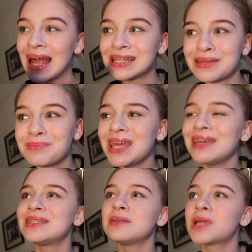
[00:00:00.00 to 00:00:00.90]
And to me, he
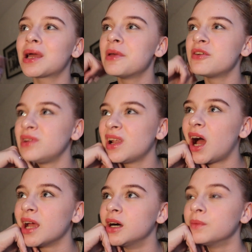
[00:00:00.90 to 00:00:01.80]
seems like a bit of a
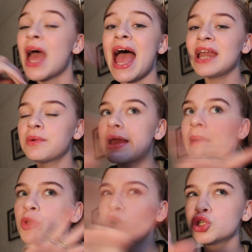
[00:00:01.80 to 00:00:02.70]
liar. Anyway, I'm
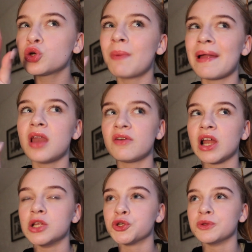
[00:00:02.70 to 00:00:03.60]
not gonna talk about Love
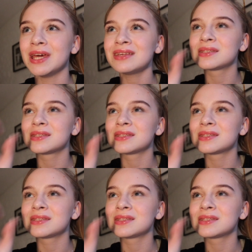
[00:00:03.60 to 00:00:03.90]
Island on this.